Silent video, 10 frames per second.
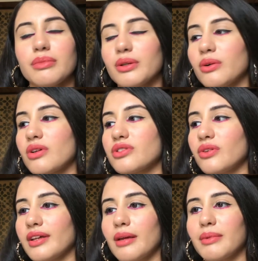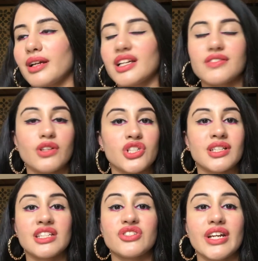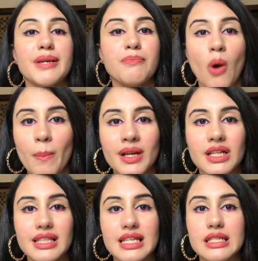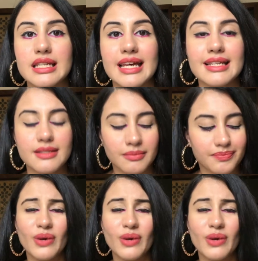because, you know, chemical exfoliation is really popular these days.